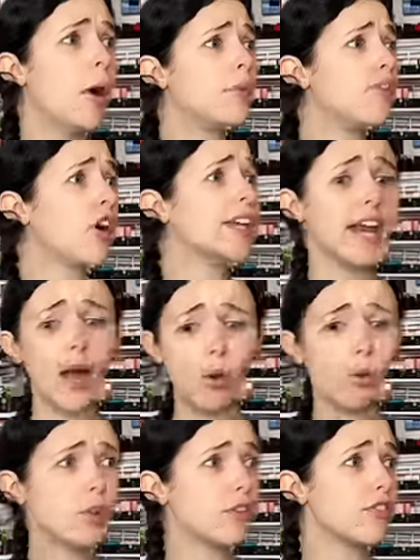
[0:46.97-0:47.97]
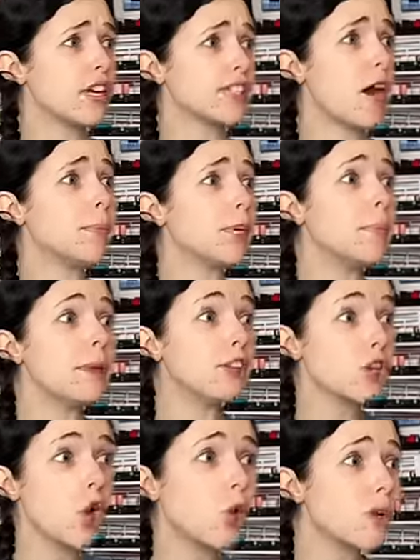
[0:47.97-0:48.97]
if I get all of this, I'm going to be
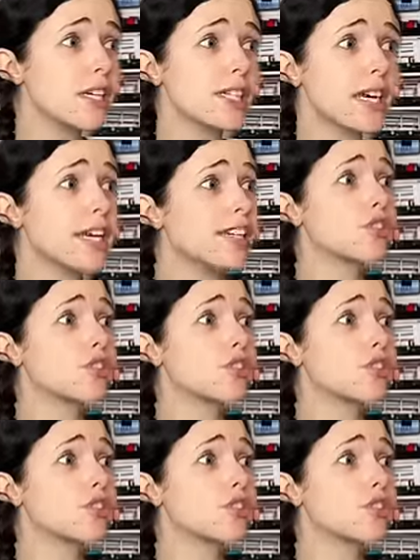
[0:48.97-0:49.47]
the coolest kid in